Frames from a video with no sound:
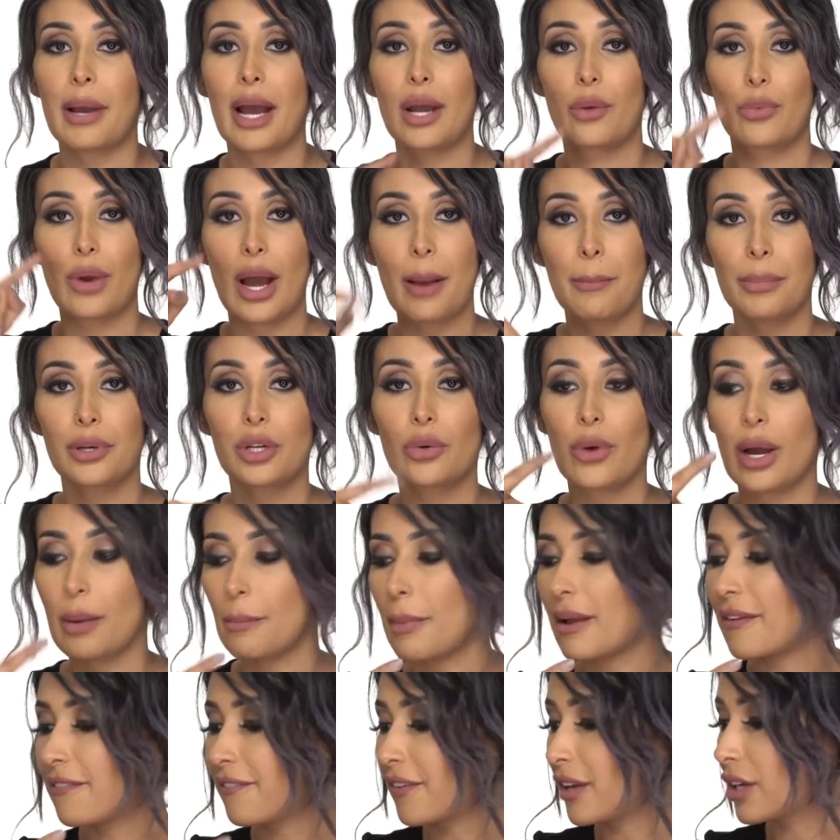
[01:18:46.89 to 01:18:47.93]
I wrap it around
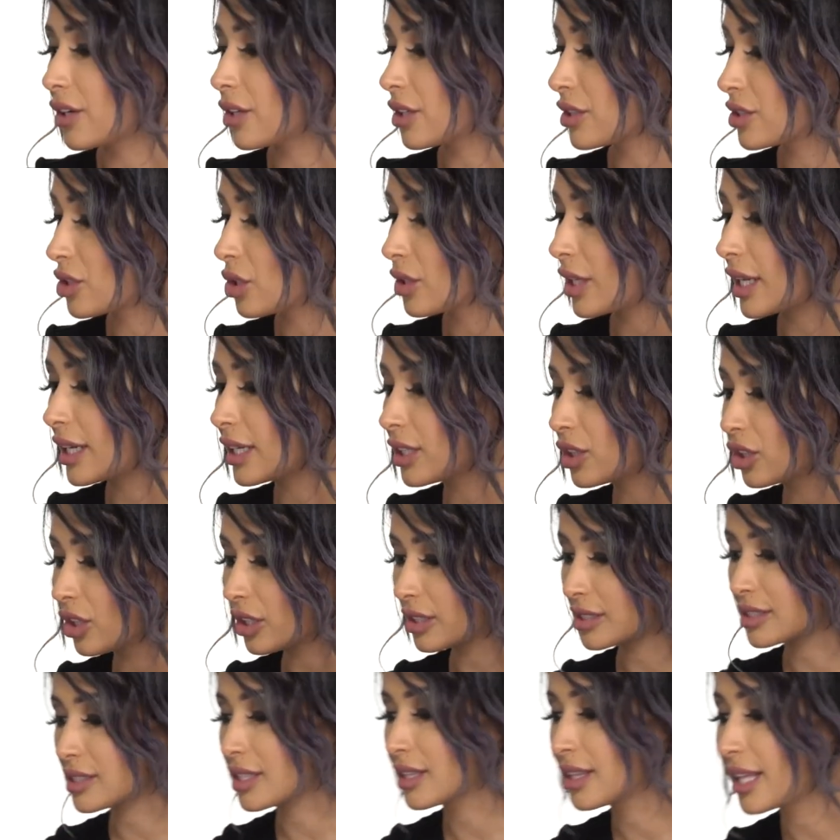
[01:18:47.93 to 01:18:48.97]
my finger so that it
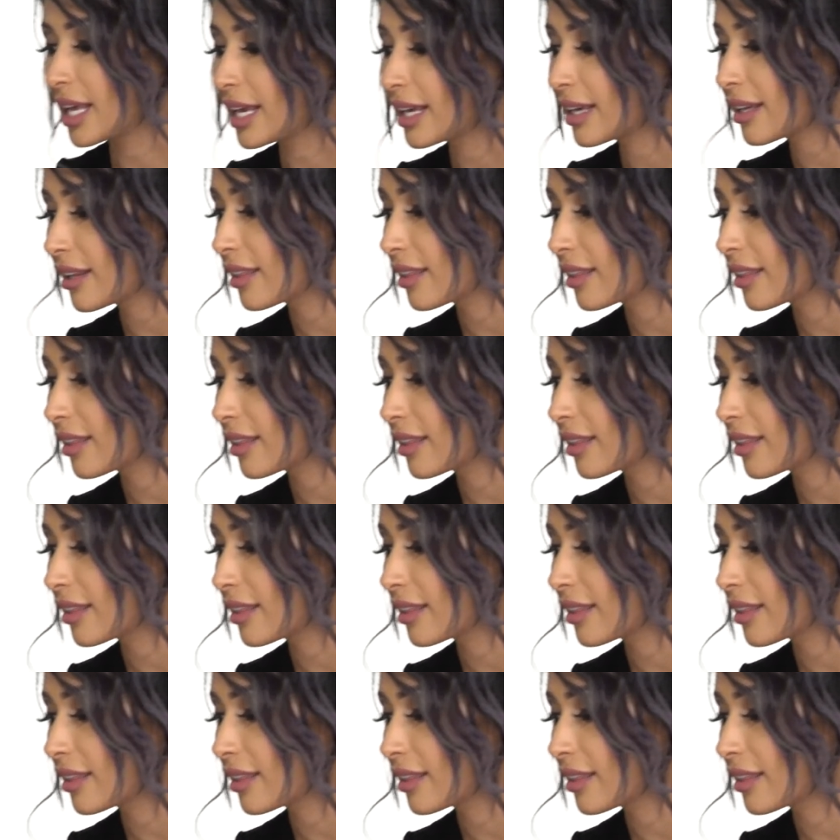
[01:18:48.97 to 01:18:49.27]
looks like